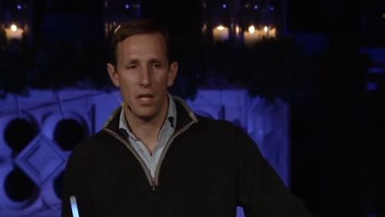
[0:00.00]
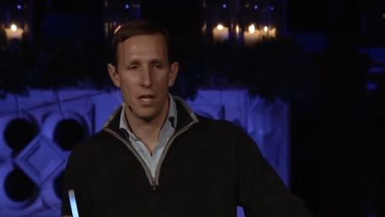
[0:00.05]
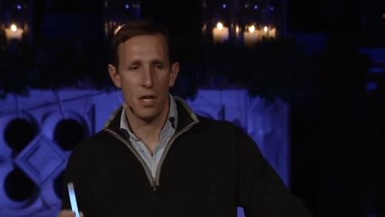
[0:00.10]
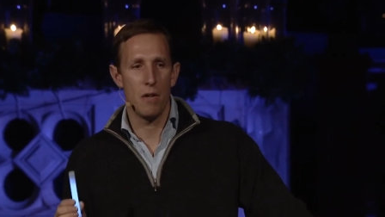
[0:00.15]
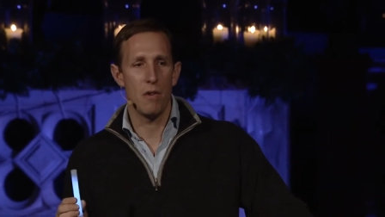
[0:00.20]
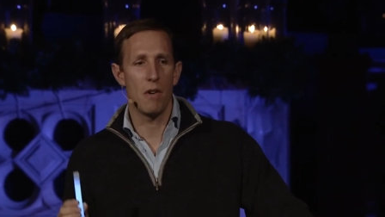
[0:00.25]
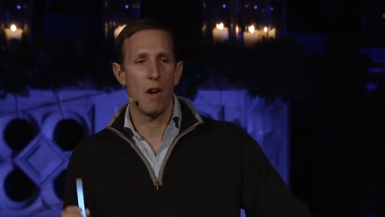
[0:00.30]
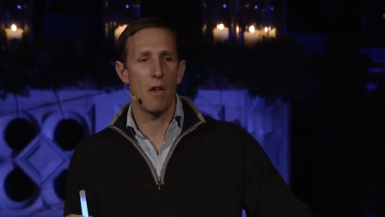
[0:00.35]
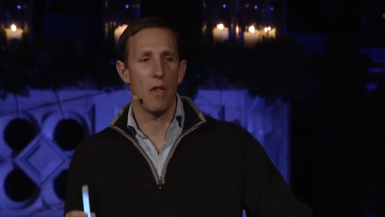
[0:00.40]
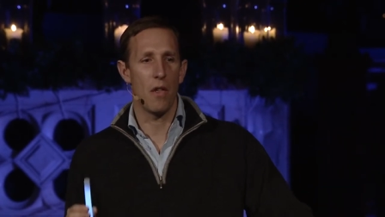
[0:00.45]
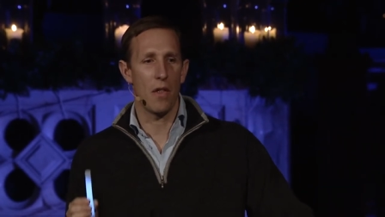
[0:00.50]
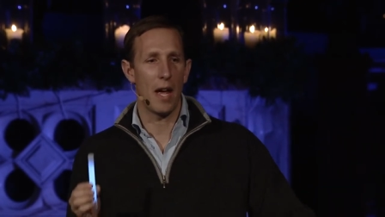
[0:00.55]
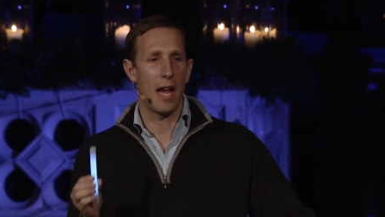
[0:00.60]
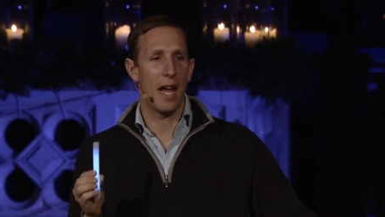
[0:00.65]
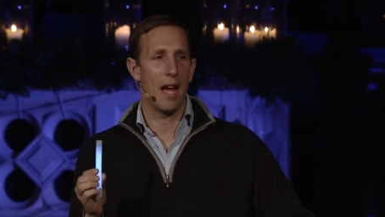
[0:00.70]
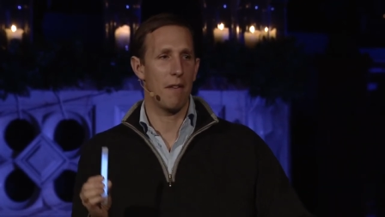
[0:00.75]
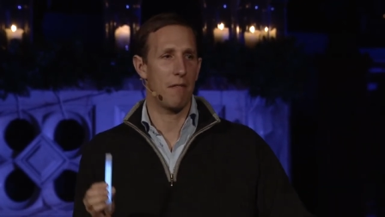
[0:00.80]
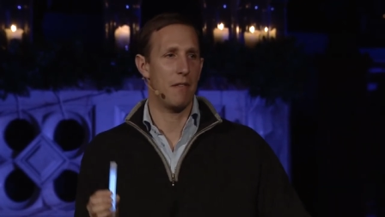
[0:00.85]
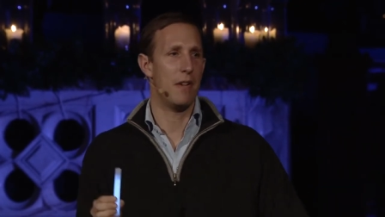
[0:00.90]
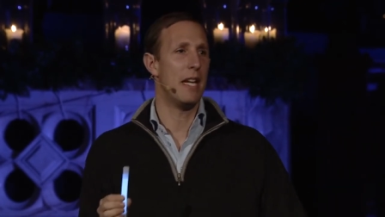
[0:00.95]
who know that they
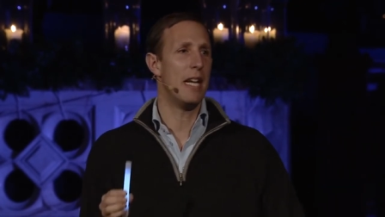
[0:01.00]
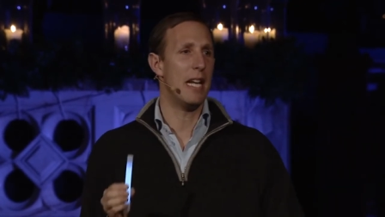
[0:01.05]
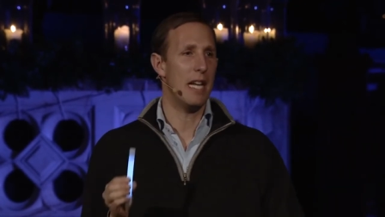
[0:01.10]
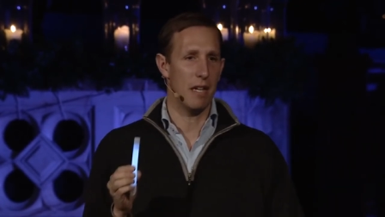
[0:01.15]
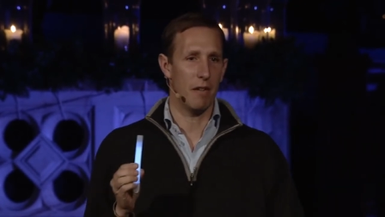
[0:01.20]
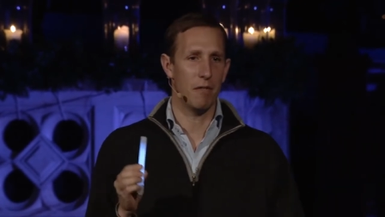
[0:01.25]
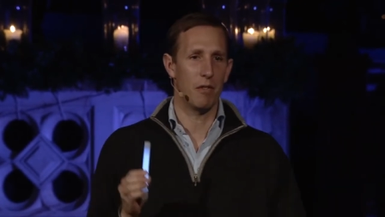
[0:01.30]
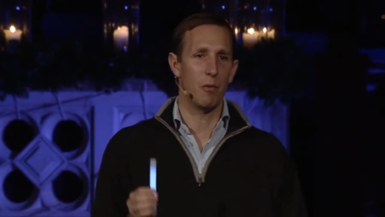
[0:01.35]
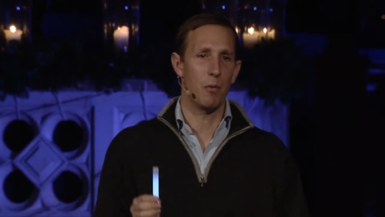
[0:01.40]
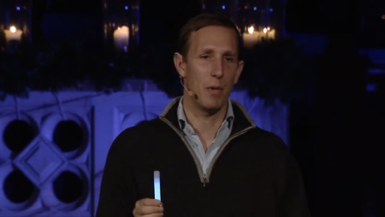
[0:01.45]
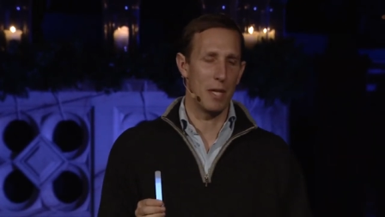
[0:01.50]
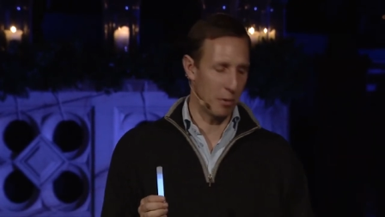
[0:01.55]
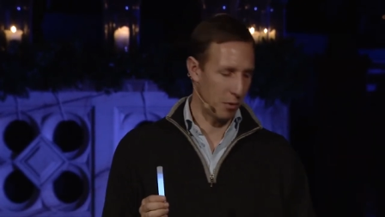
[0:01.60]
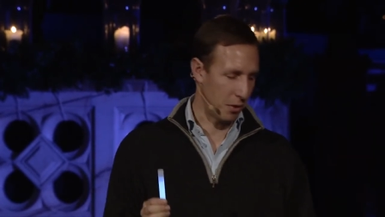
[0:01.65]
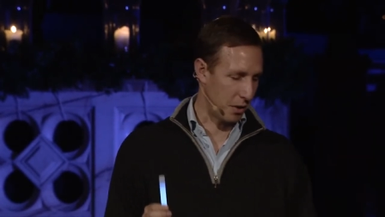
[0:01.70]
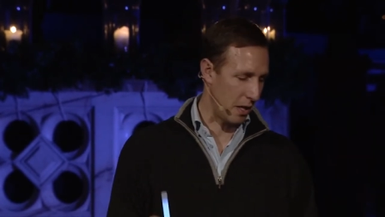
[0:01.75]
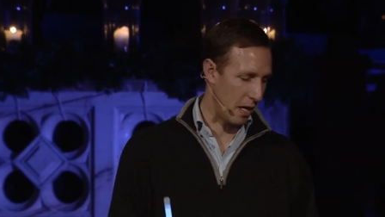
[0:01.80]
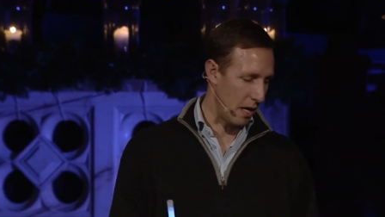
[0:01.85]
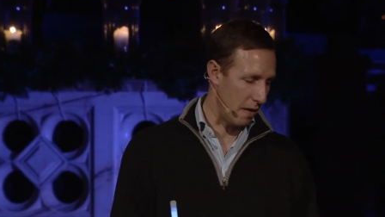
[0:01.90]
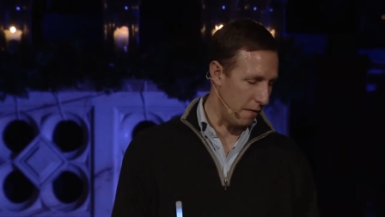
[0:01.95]
have need of a real
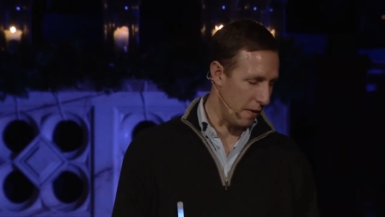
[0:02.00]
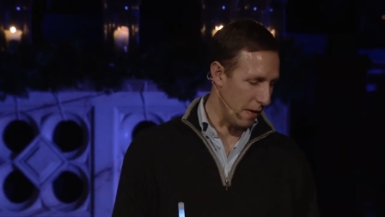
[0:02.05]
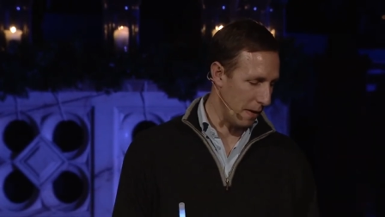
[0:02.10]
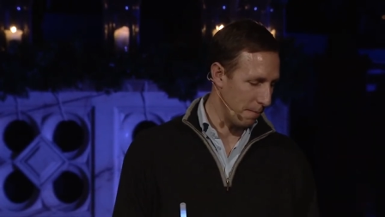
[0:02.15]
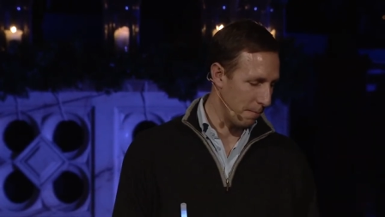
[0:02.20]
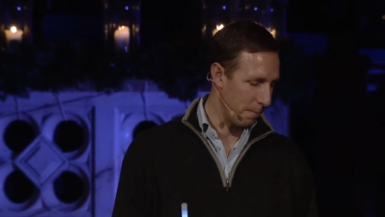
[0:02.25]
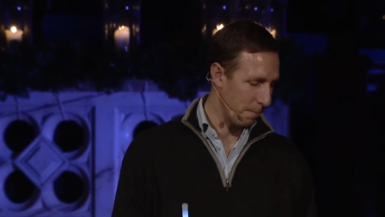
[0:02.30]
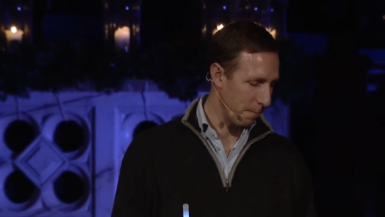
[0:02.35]
Savior.